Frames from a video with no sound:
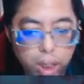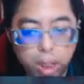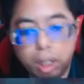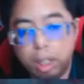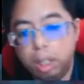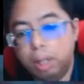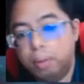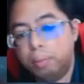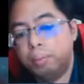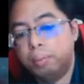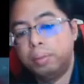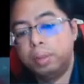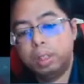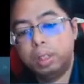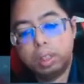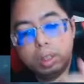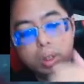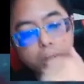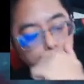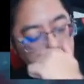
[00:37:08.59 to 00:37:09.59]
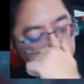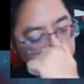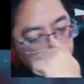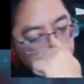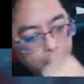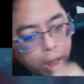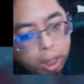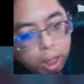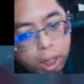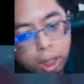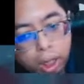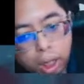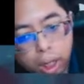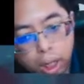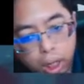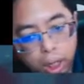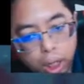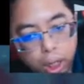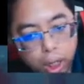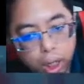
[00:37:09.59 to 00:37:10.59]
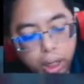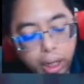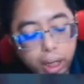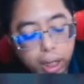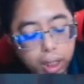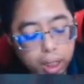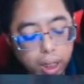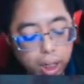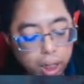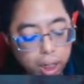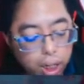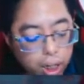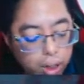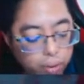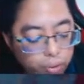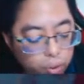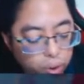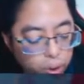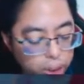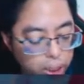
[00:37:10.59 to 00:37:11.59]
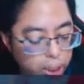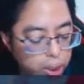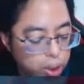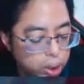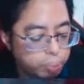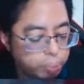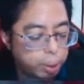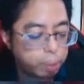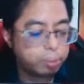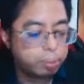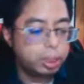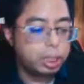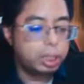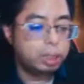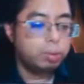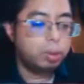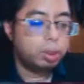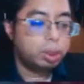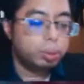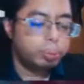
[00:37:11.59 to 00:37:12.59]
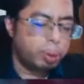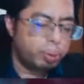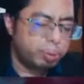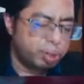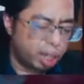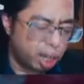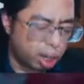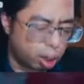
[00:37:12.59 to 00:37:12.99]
Okay, so for gymnosperms are